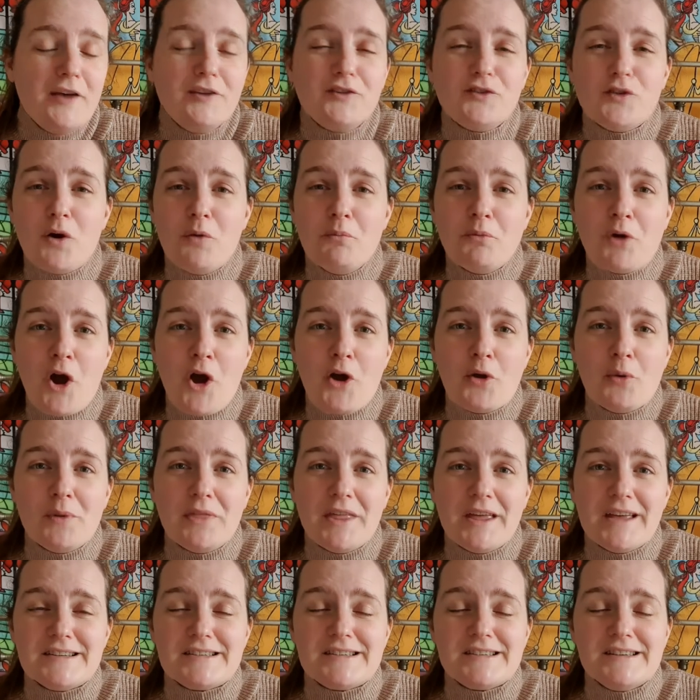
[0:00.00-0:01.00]
So I'm going
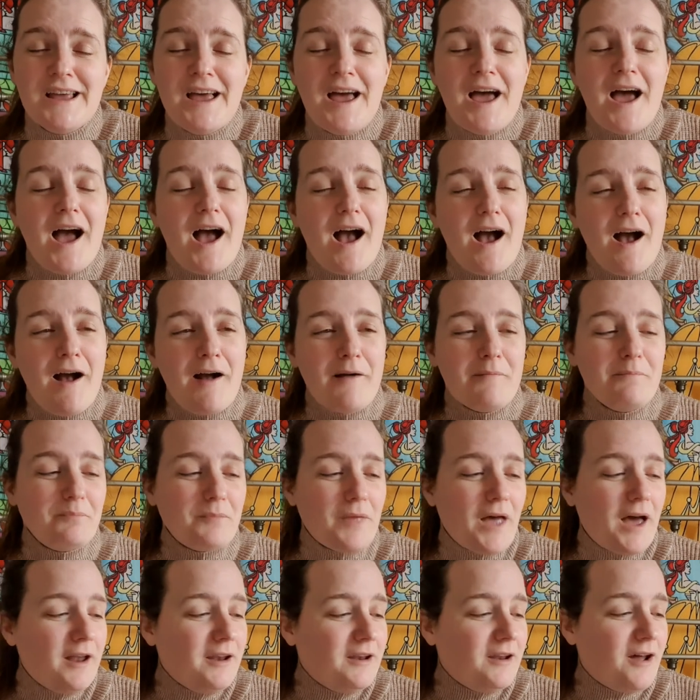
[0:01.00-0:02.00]
with it. Um,
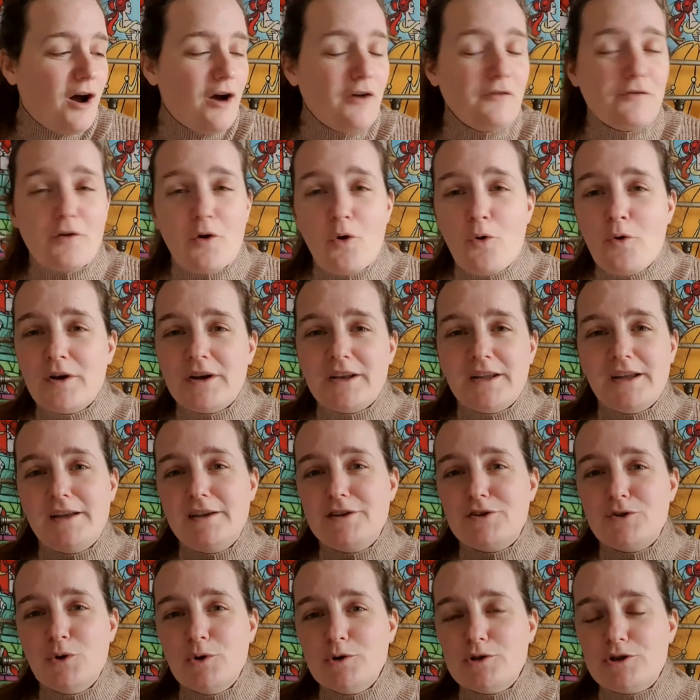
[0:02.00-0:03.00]
and I've
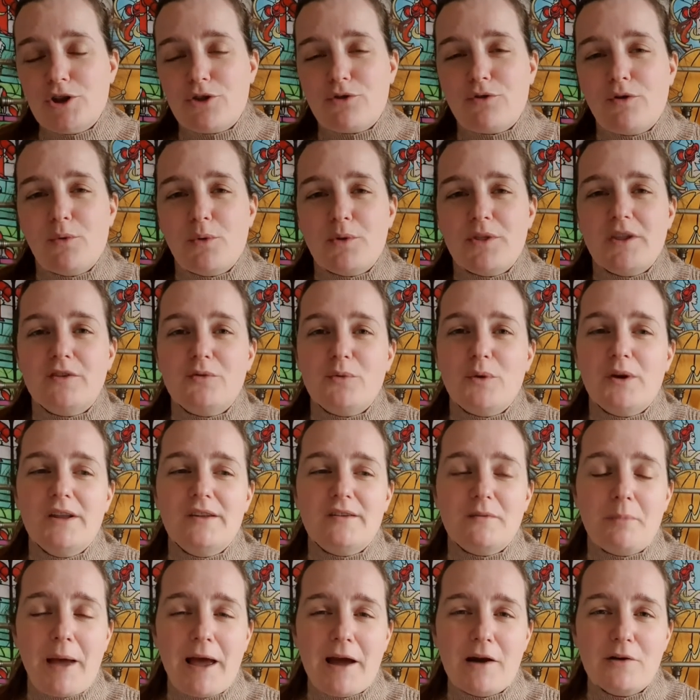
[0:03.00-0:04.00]
already talked you through what this one
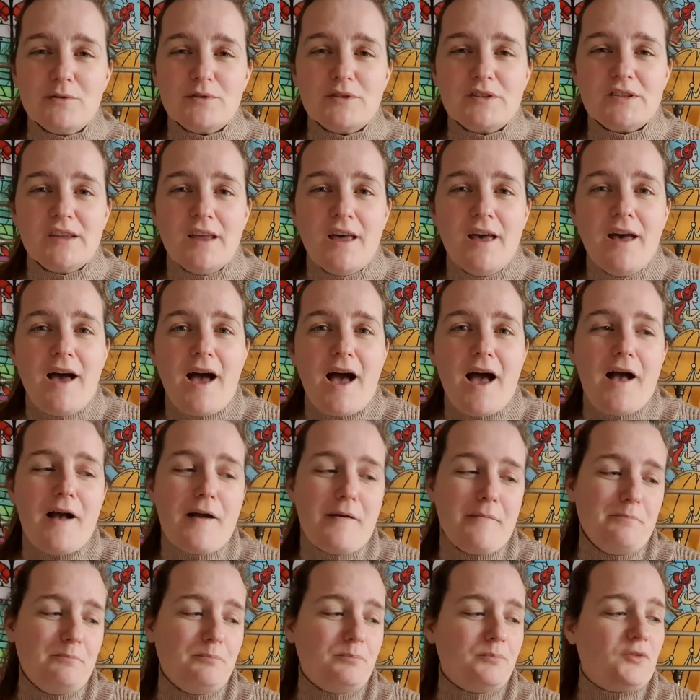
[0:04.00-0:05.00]
is about.
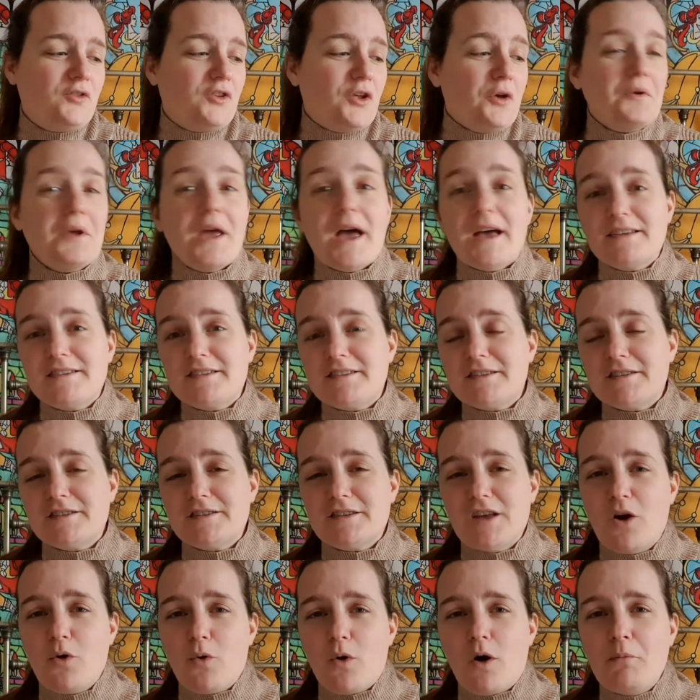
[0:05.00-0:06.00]
Um, so yes,
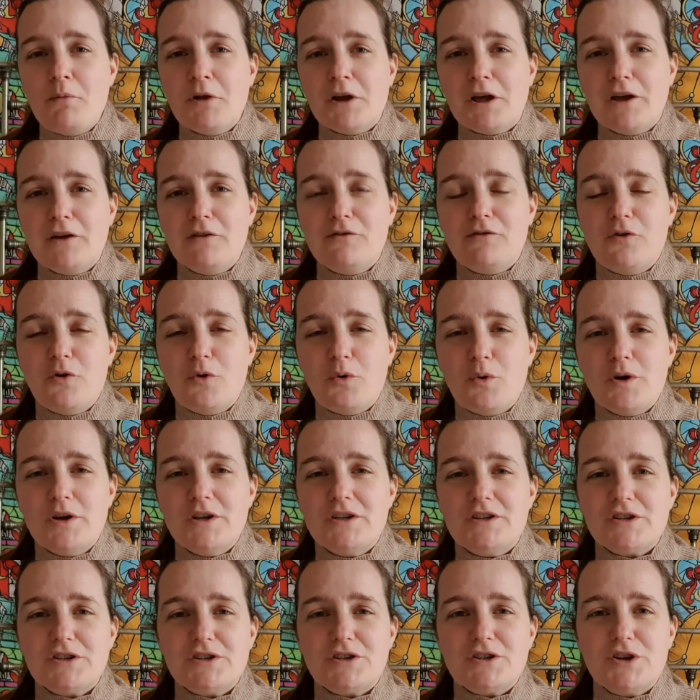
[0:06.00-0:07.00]
so I'm looking
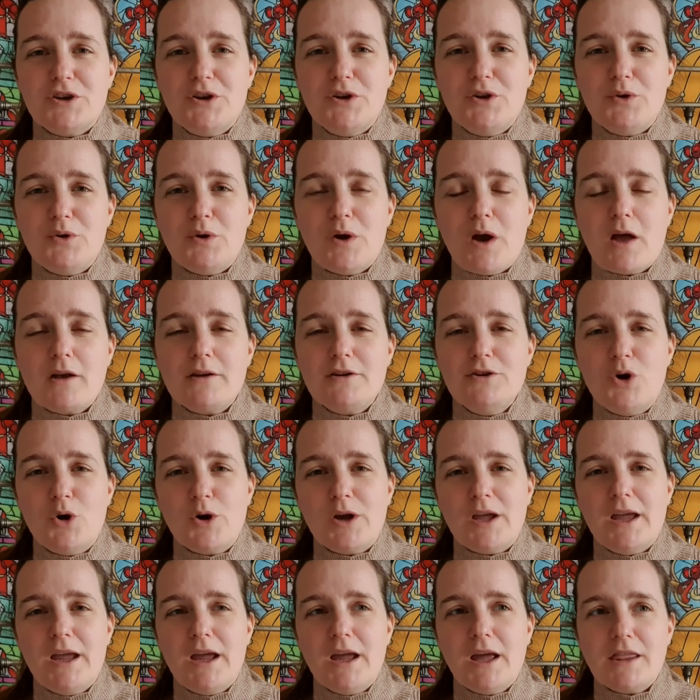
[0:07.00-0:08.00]
forward to
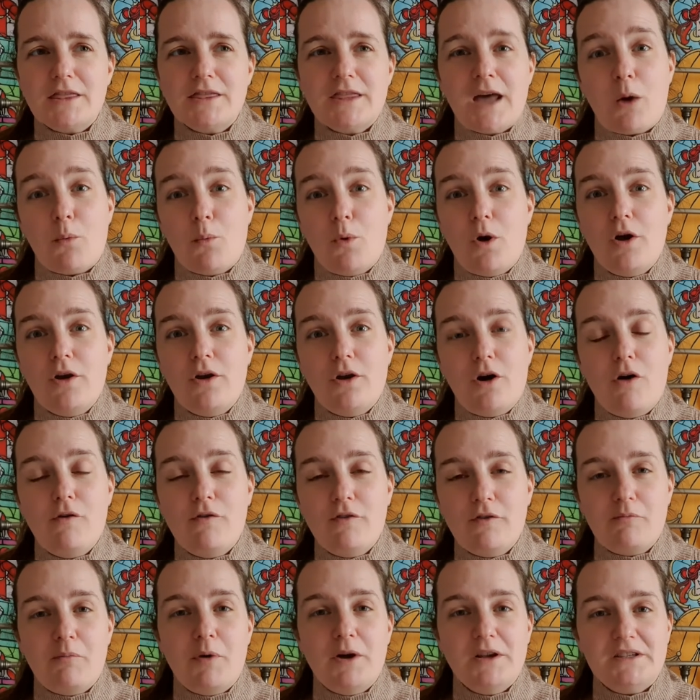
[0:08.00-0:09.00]
knocking that one
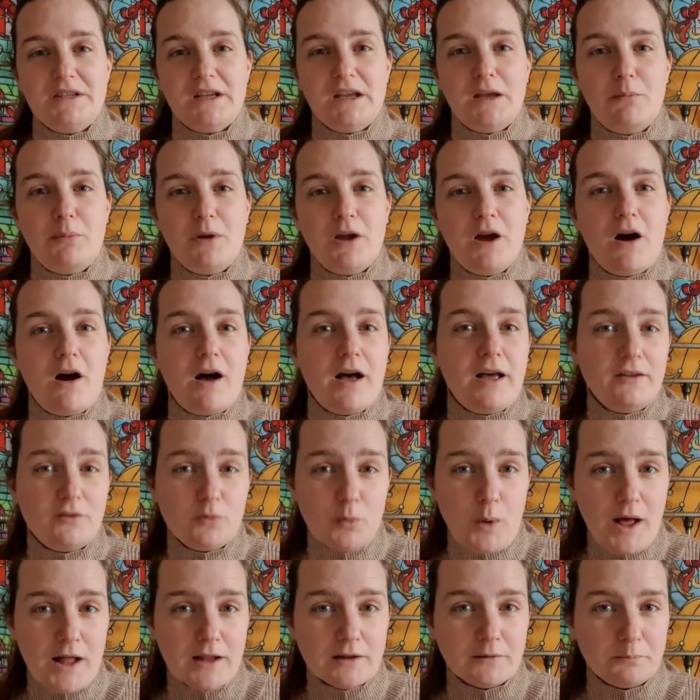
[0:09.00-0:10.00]
off of my TBR as
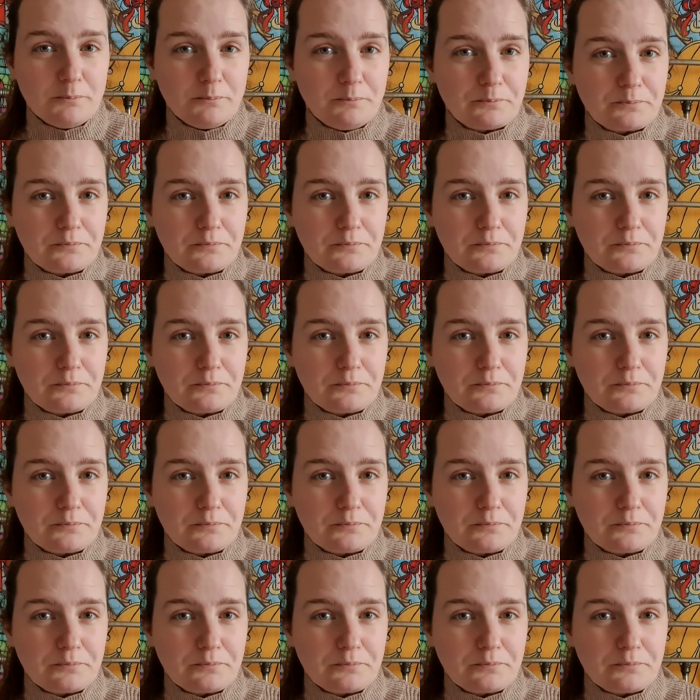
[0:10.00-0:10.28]
well.